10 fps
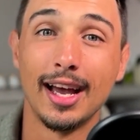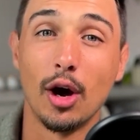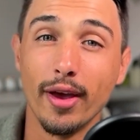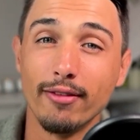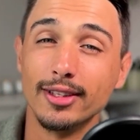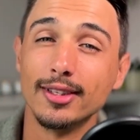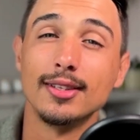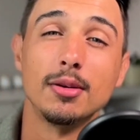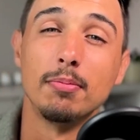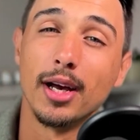However,
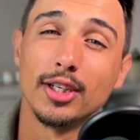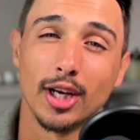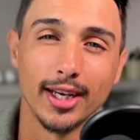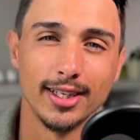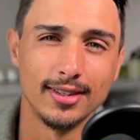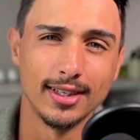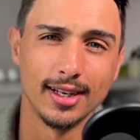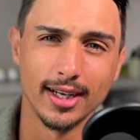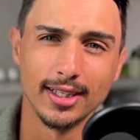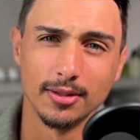this is a much higher
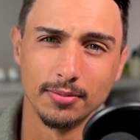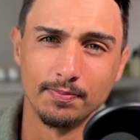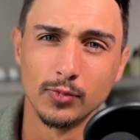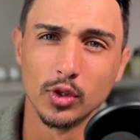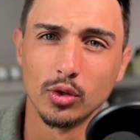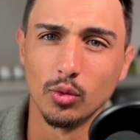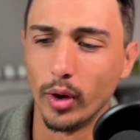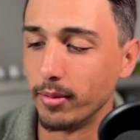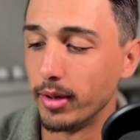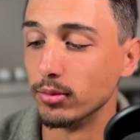ticket item,
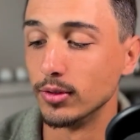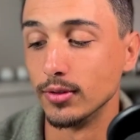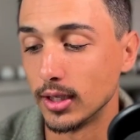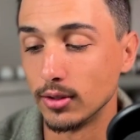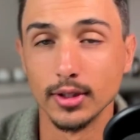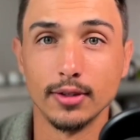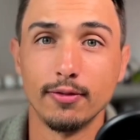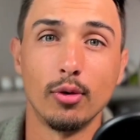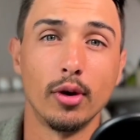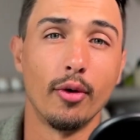where I'm able to sell this
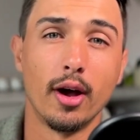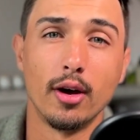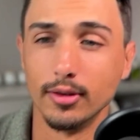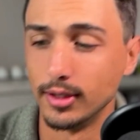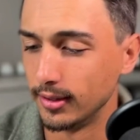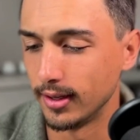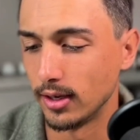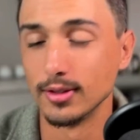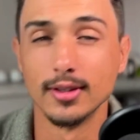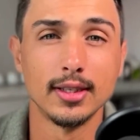for around
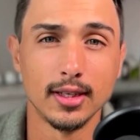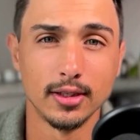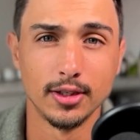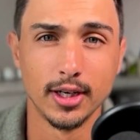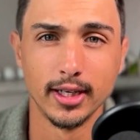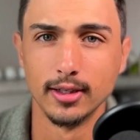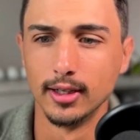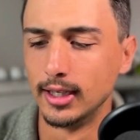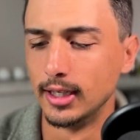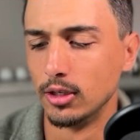1,600 Rand
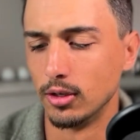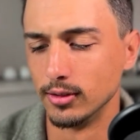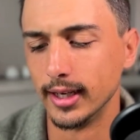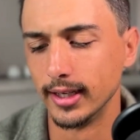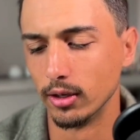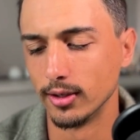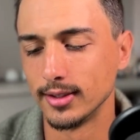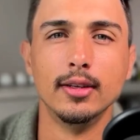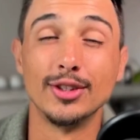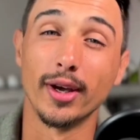on
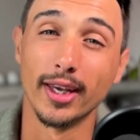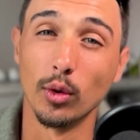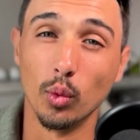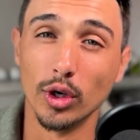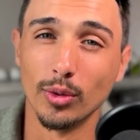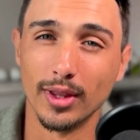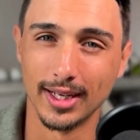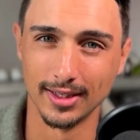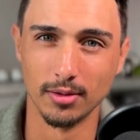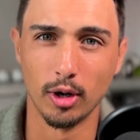Takealot, and so I can work with
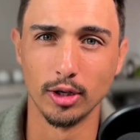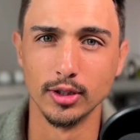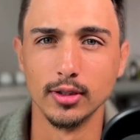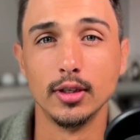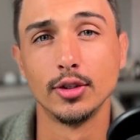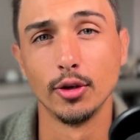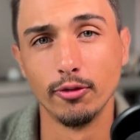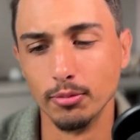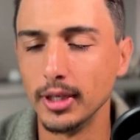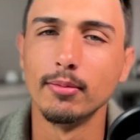that in the margin. So
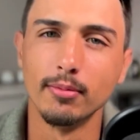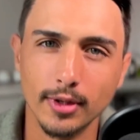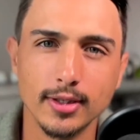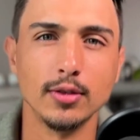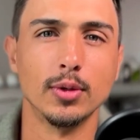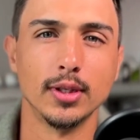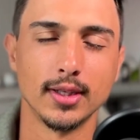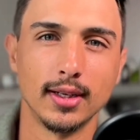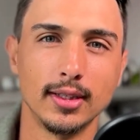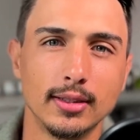for me, this is worth
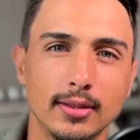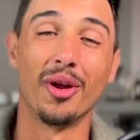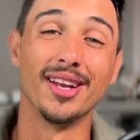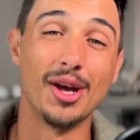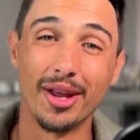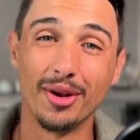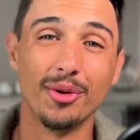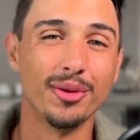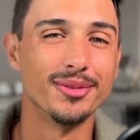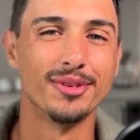selling. All right, now I
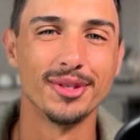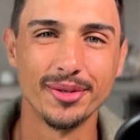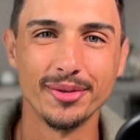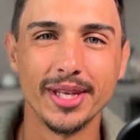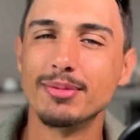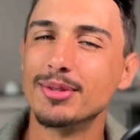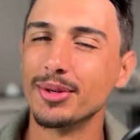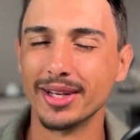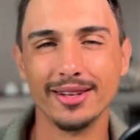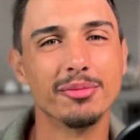know those first 2 steps
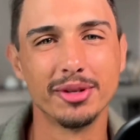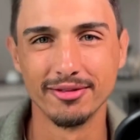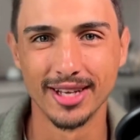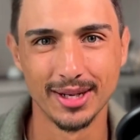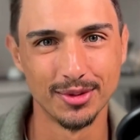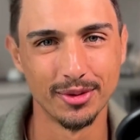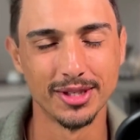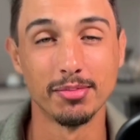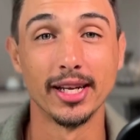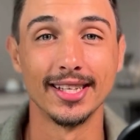took a little bit of time to
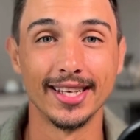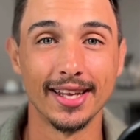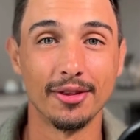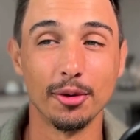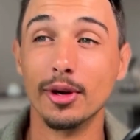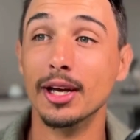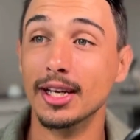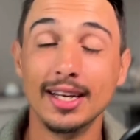explain and get through,